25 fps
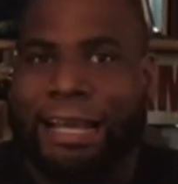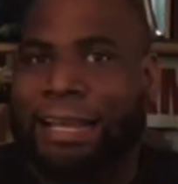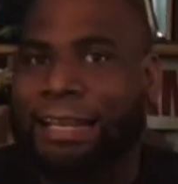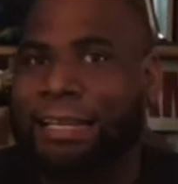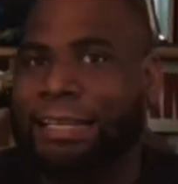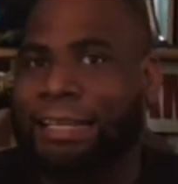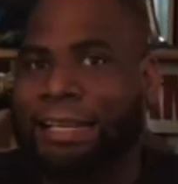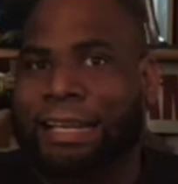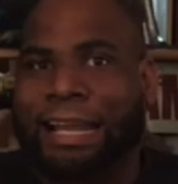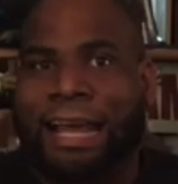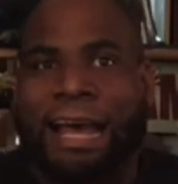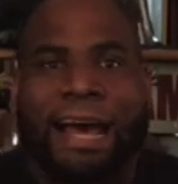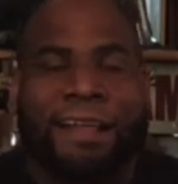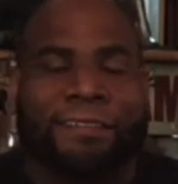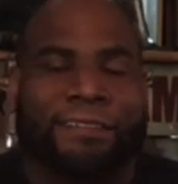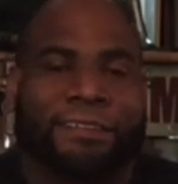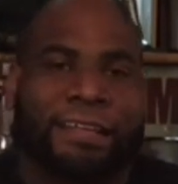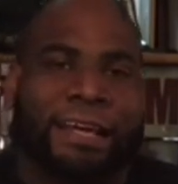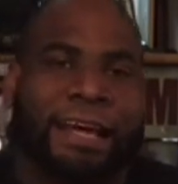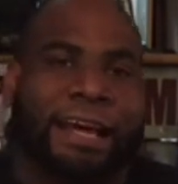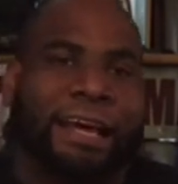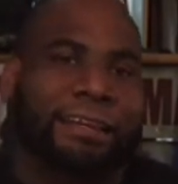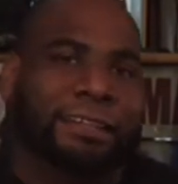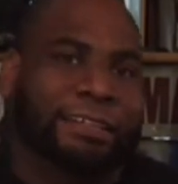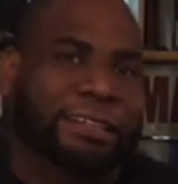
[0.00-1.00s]
And then after
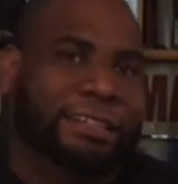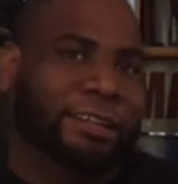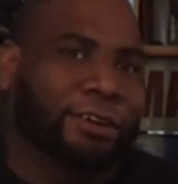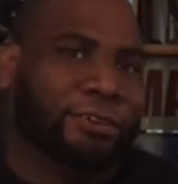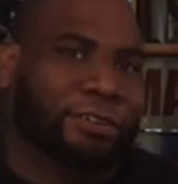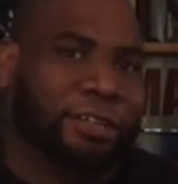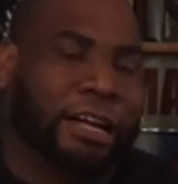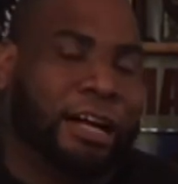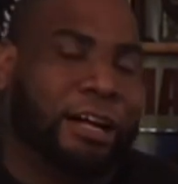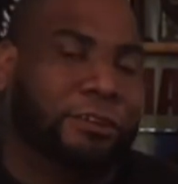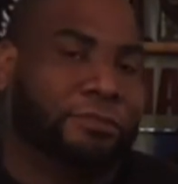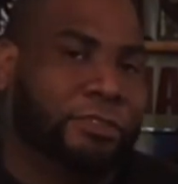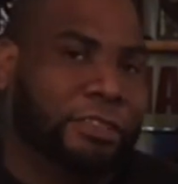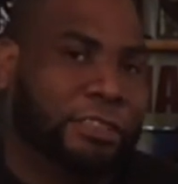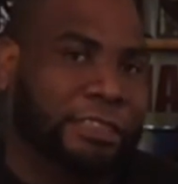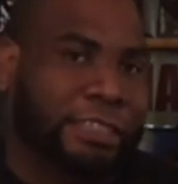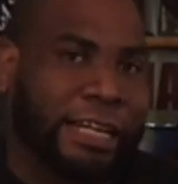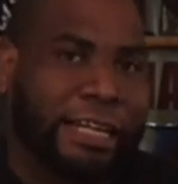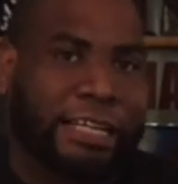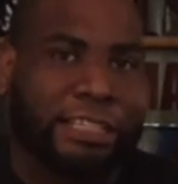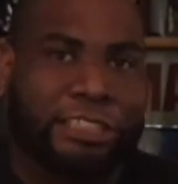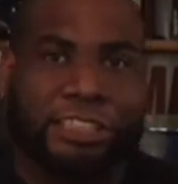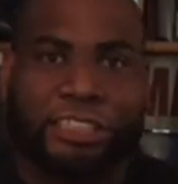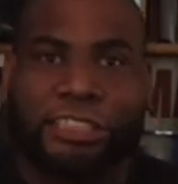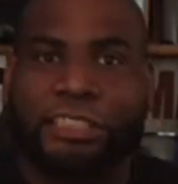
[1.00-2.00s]
that, you know,
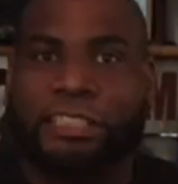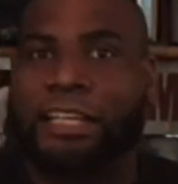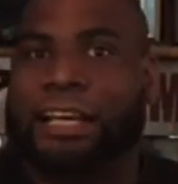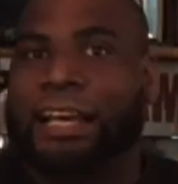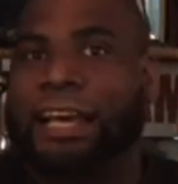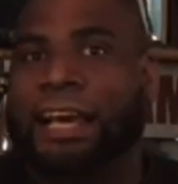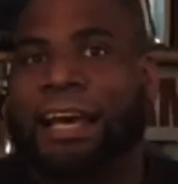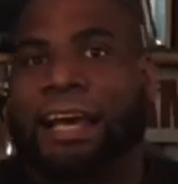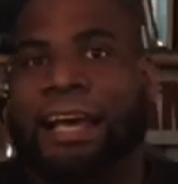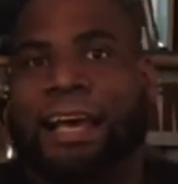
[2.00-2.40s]
confrontation,